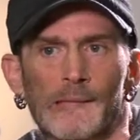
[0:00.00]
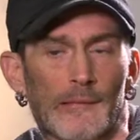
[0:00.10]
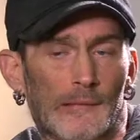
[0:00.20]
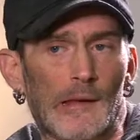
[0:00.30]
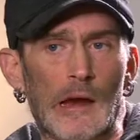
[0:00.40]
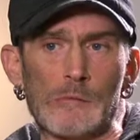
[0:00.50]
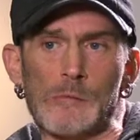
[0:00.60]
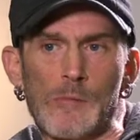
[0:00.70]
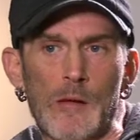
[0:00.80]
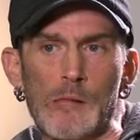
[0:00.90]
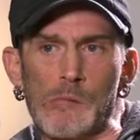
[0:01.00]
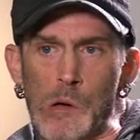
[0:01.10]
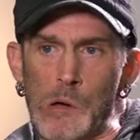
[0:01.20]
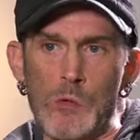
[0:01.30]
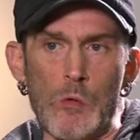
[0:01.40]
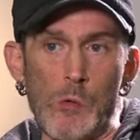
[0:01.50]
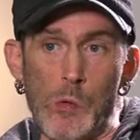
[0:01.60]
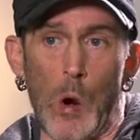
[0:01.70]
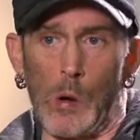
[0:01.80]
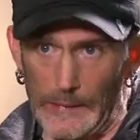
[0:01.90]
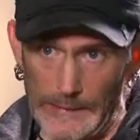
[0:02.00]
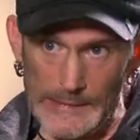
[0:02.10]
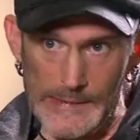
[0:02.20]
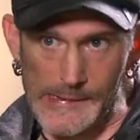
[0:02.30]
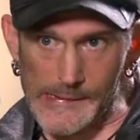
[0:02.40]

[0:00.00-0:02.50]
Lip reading: disabled people wanting